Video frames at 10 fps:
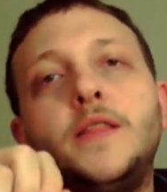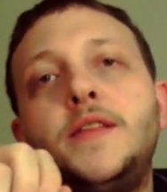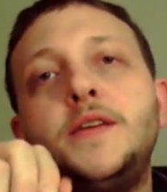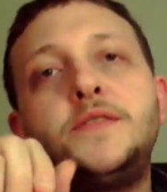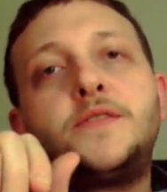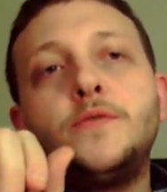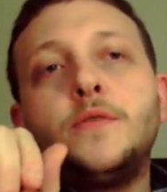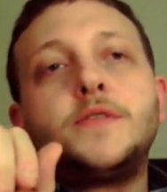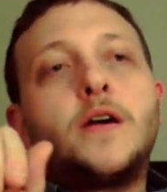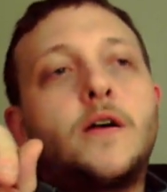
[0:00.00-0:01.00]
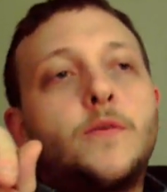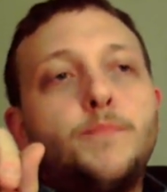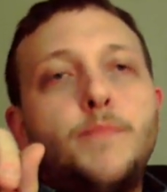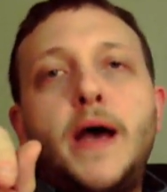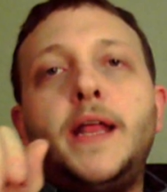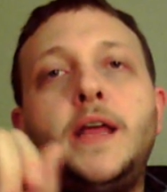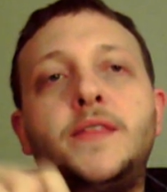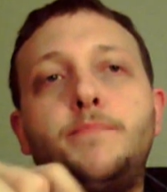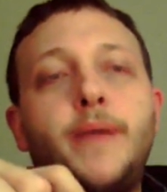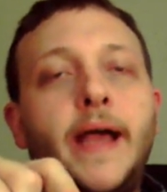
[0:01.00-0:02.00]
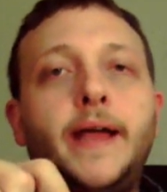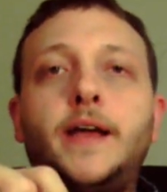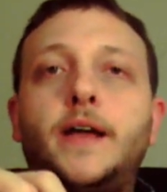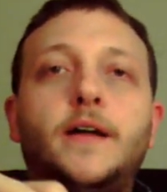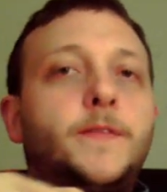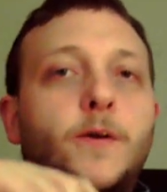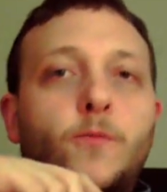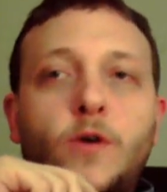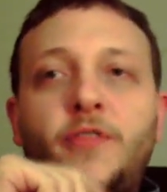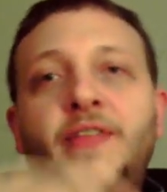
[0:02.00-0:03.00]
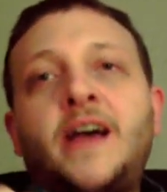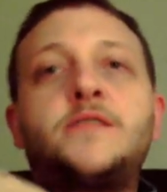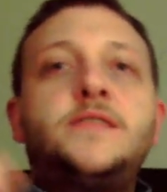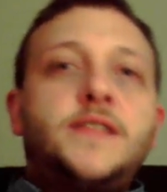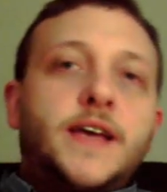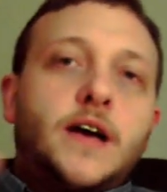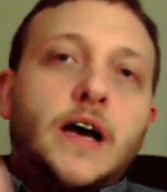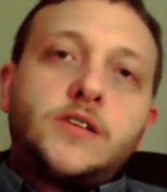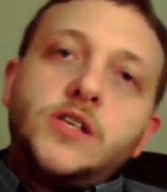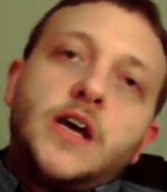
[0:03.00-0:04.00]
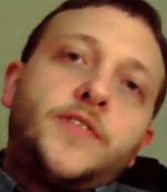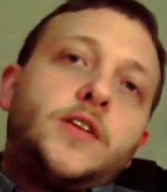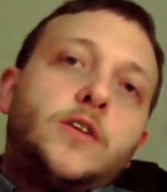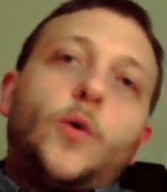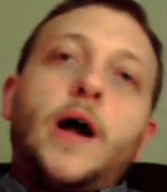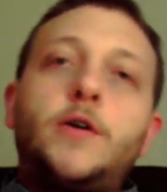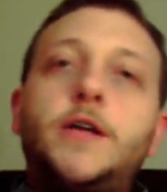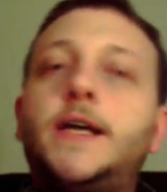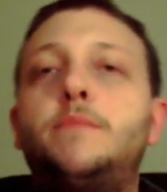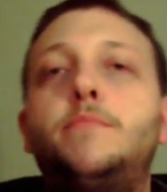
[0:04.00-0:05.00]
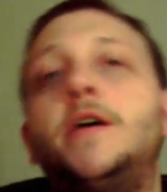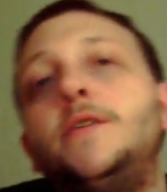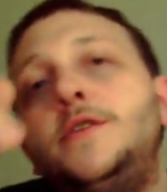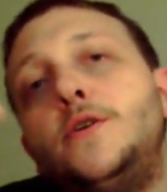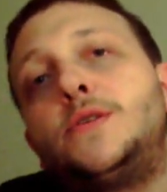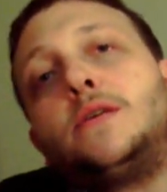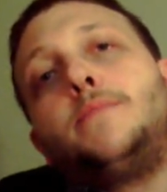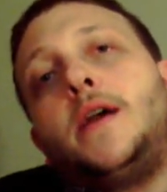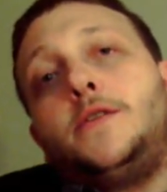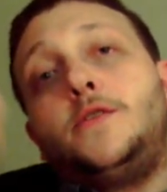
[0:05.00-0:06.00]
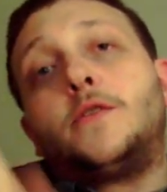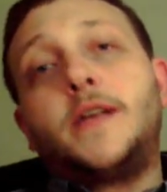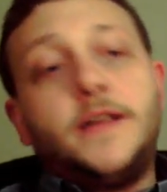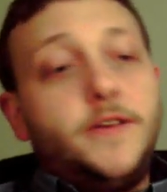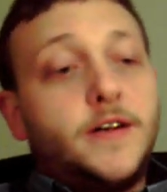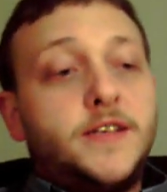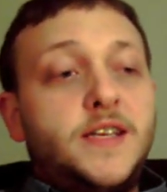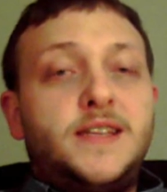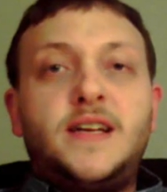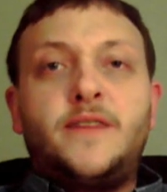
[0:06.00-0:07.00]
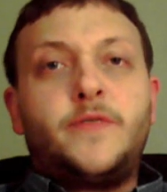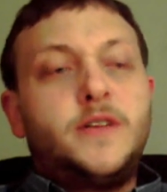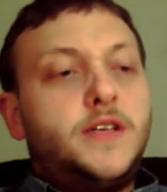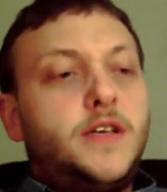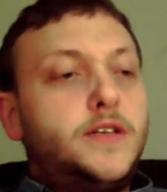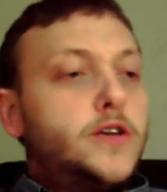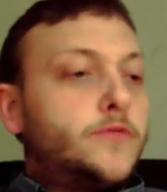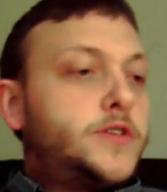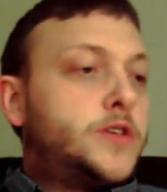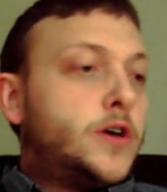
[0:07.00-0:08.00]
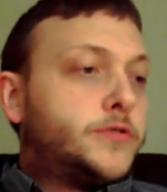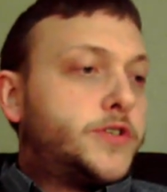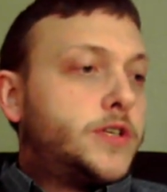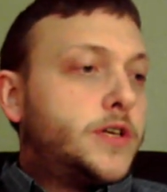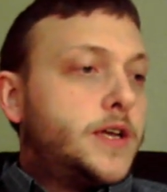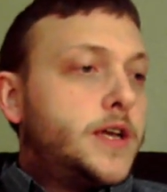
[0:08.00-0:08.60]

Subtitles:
These tools are money in the bank. They're worth thousands and they cost you nothing. Go out and get them, use them, and you're gonna see the difference in your results.